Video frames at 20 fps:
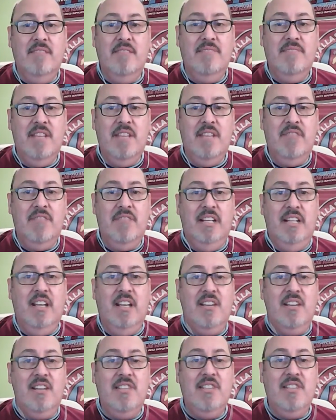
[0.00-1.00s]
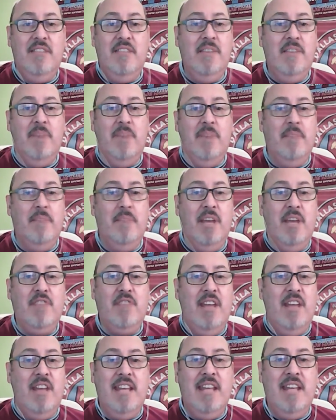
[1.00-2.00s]
Definitely, like I said, my
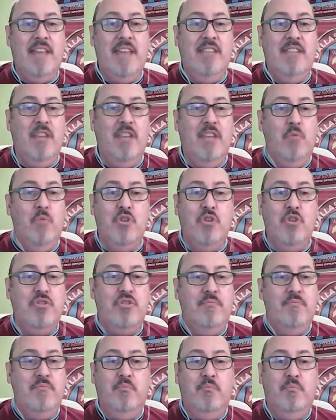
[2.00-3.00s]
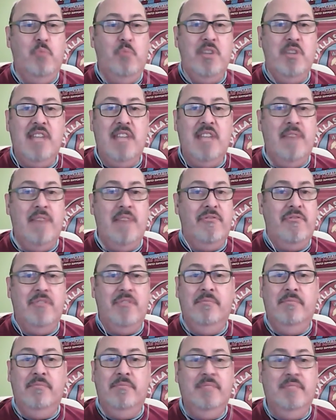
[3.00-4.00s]
granddad, watched West Ham
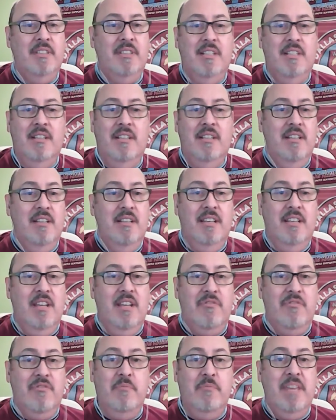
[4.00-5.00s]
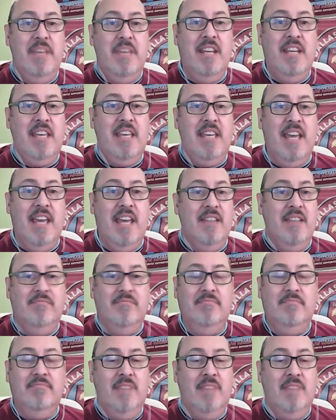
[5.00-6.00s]
from being a kid,
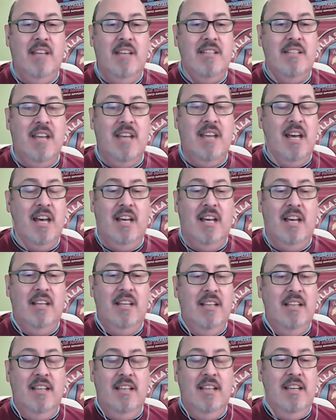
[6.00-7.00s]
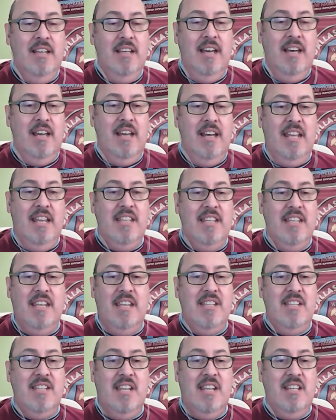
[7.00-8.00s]
and
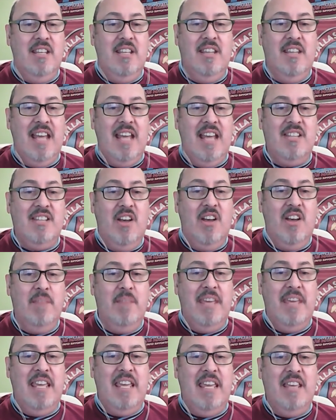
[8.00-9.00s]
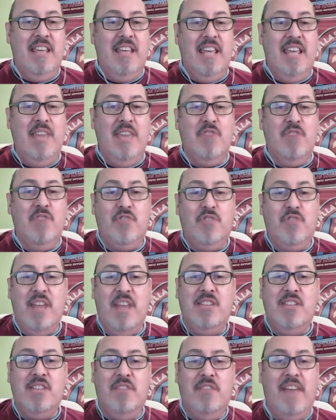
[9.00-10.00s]
he said that time he
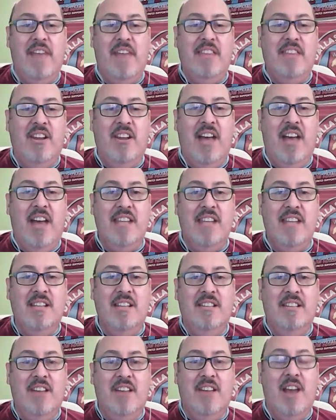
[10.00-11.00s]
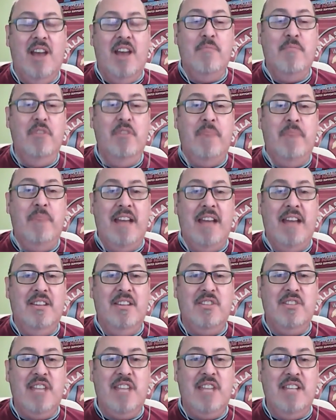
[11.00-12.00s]
regrets the fact that I'd moved back to
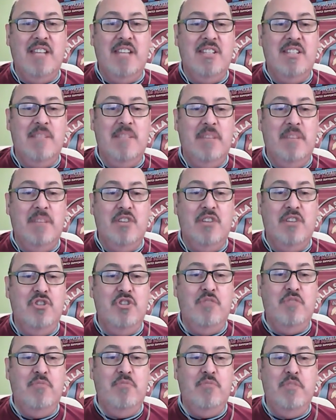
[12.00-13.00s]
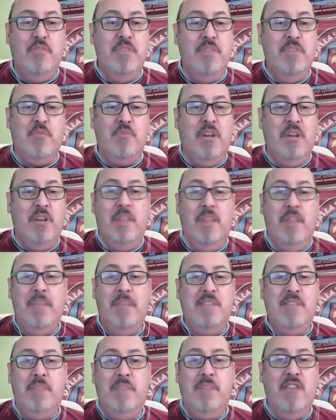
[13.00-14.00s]
the States. He said, because you missed one of the
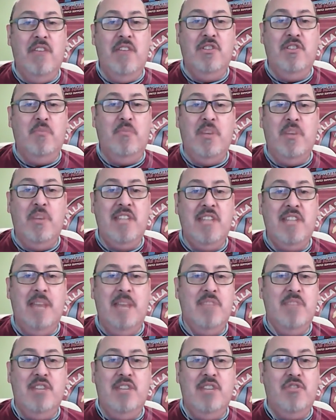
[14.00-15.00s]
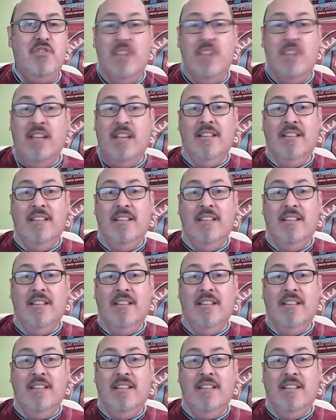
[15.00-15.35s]
best periods of West Ham's history.